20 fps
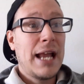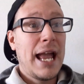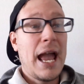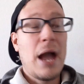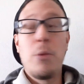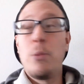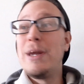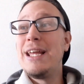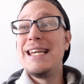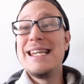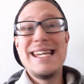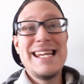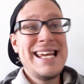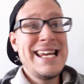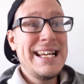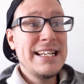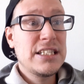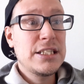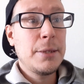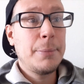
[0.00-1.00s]
And we
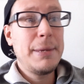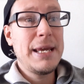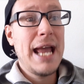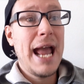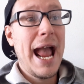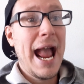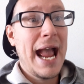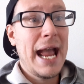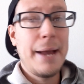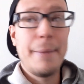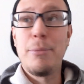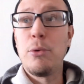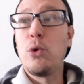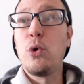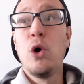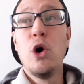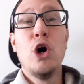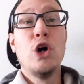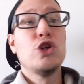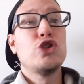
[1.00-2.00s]
need to be
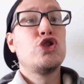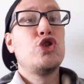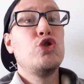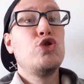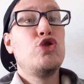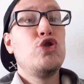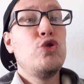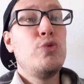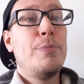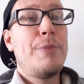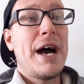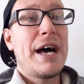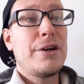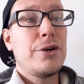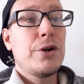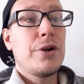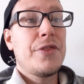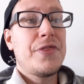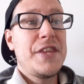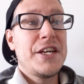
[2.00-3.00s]
able to do
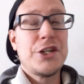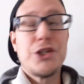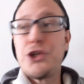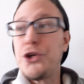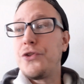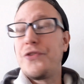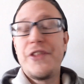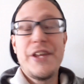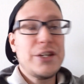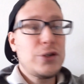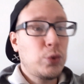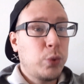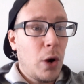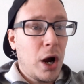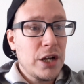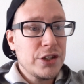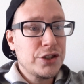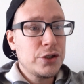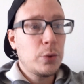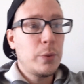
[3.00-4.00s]
better this year. This
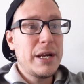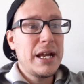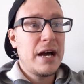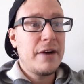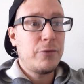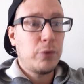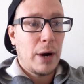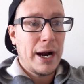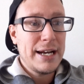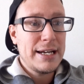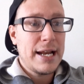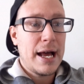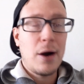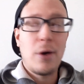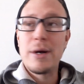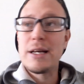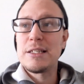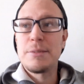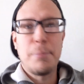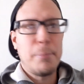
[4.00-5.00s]
roster we have right
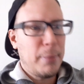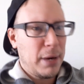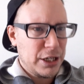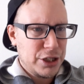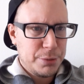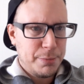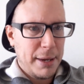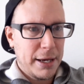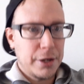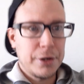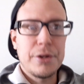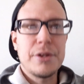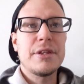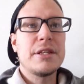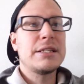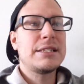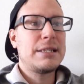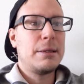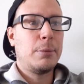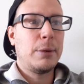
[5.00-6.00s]
now is much better than
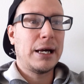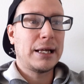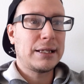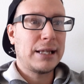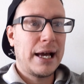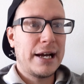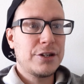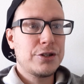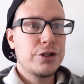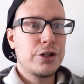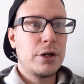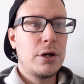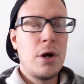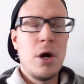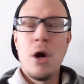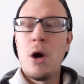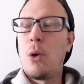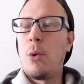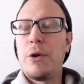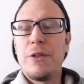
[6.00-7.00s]
the team we had last year.
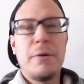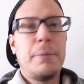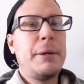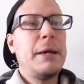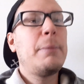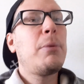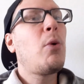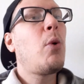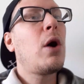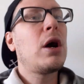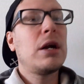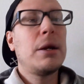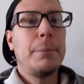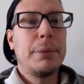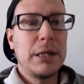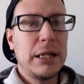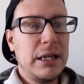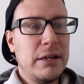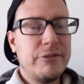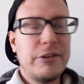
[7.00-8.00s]
Whether people want to
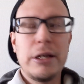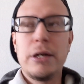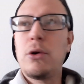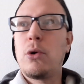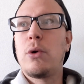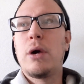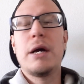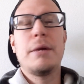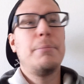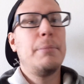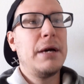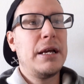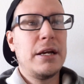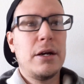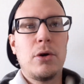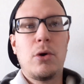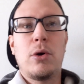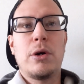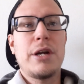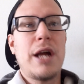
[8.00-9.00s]
believe it or admit
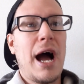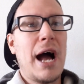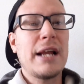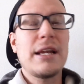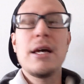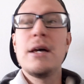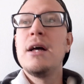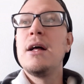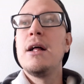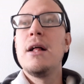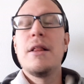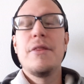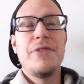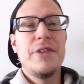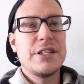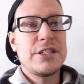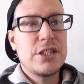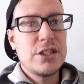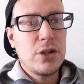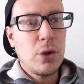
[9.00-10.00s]
it or not,
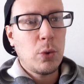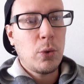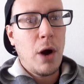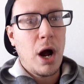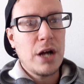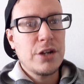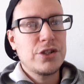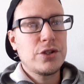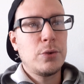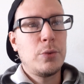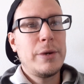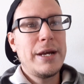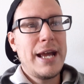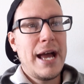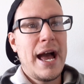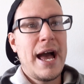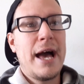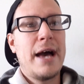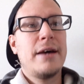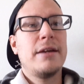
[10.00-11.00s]
this is a roster we
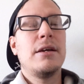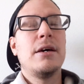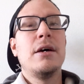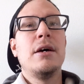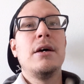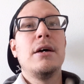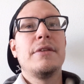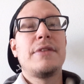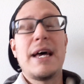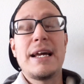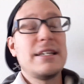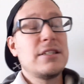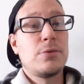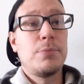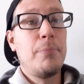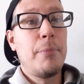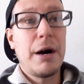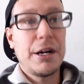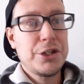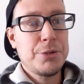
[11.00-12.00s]
had that is
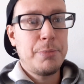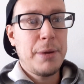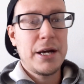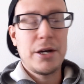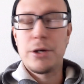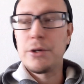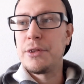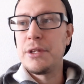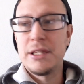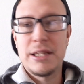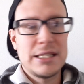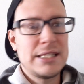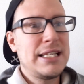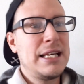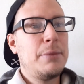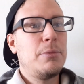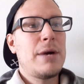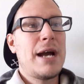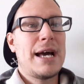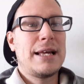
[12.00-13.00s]
much better than the
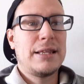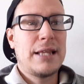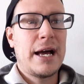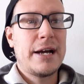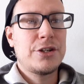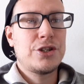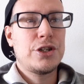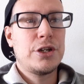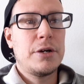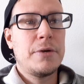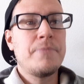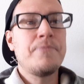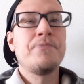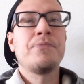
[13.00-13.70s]
team we had last year.